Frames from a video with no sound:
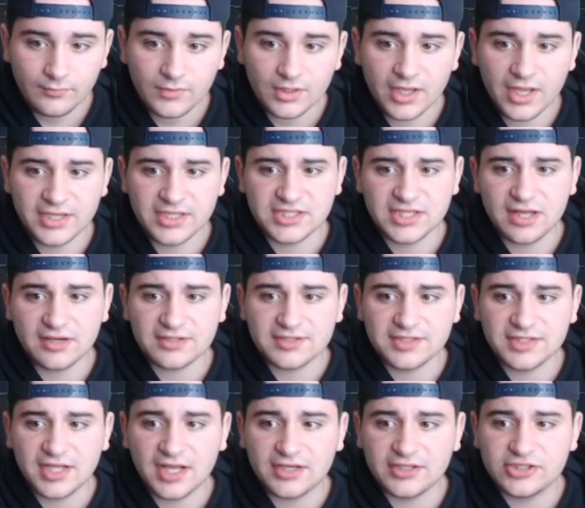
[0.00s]
and he's honestly
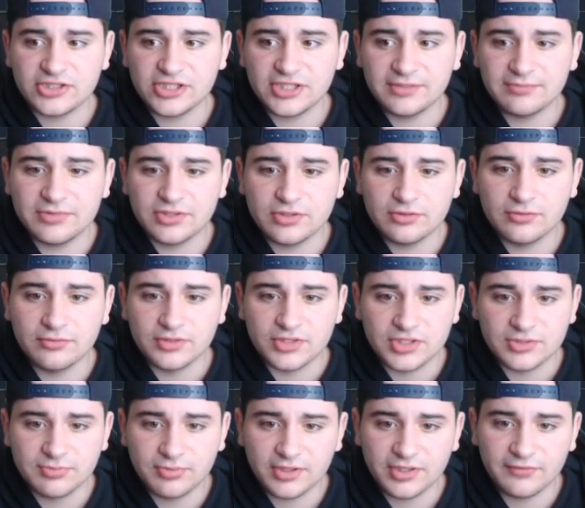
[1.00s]
kind of cheap too, which
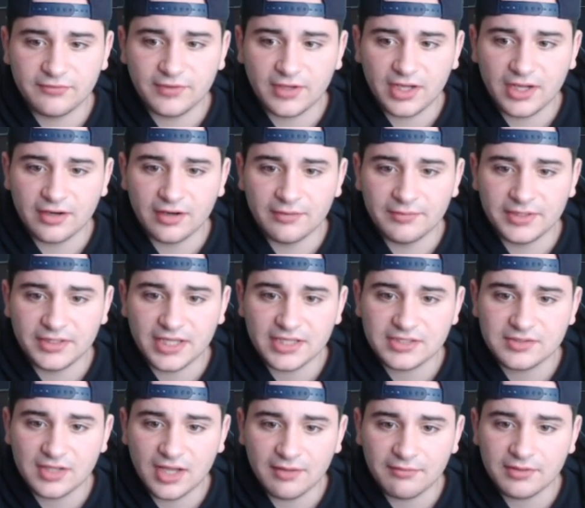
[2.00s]
is pretty fire. I mean,
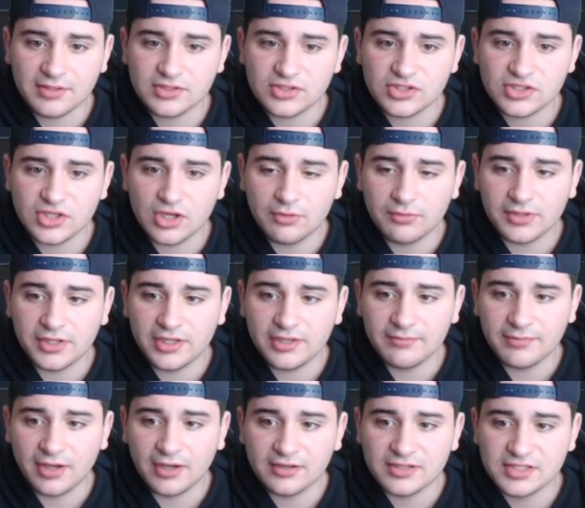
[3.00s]
that's I'm gonna just go with
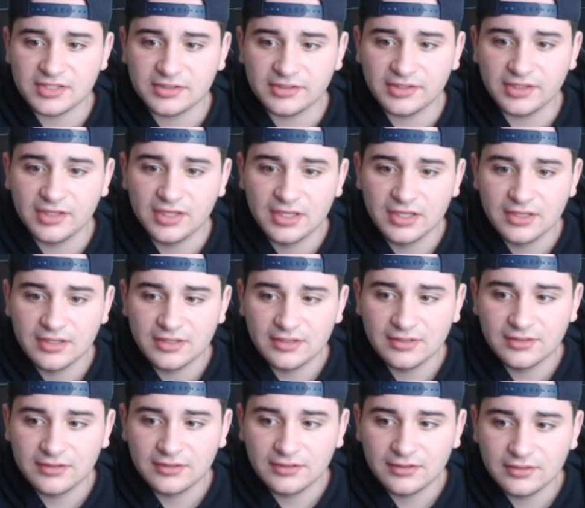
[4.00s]
him, honestly.
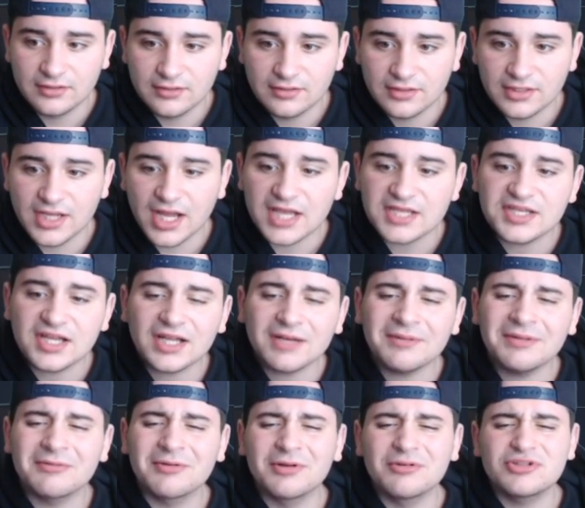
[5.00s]
Guys, I'm gonna
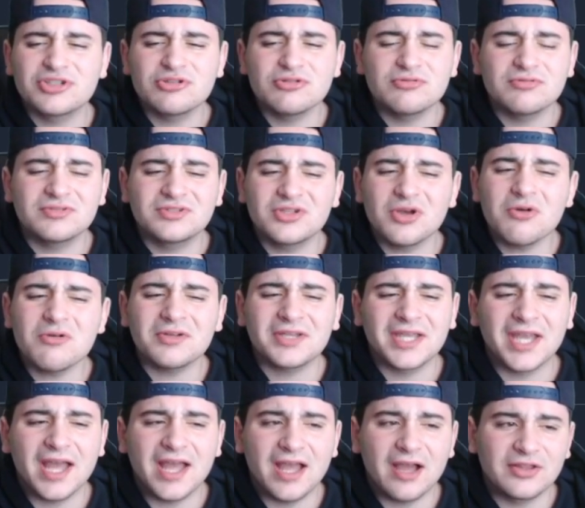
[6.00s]
be real with you. Don't
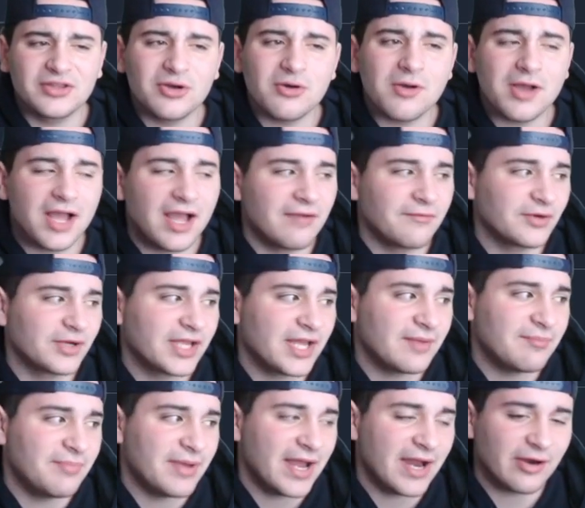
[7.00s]
get, uh, don't ever
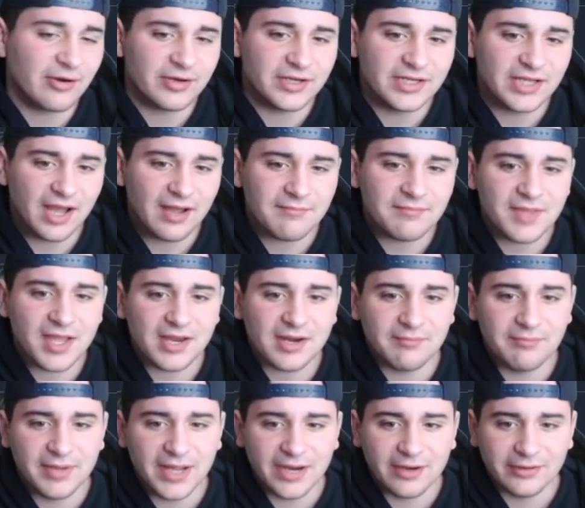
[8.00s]
get Barry. I'm not
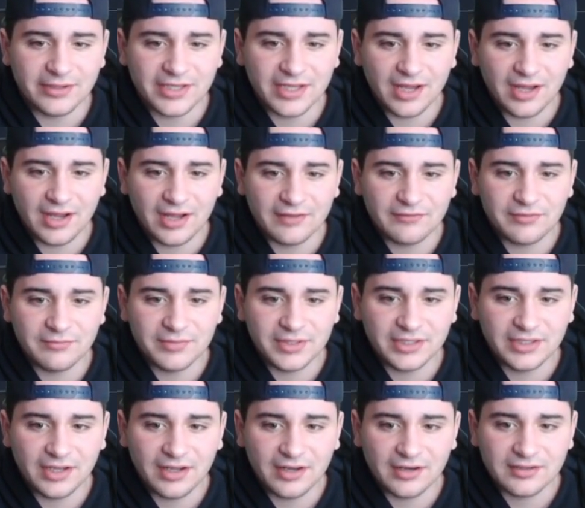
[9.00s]
a Barry guy, if I'm
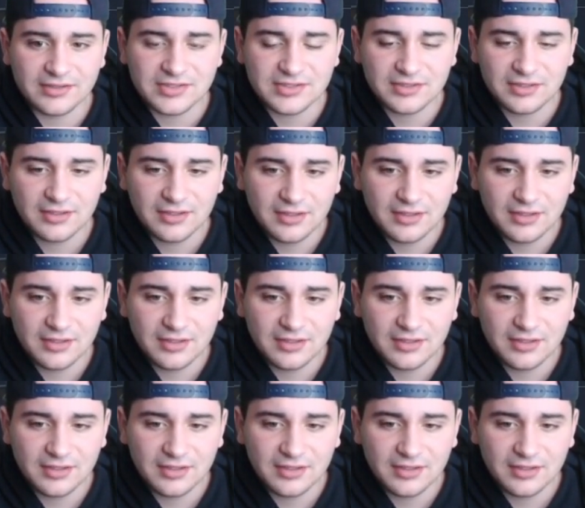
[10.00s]
being honest.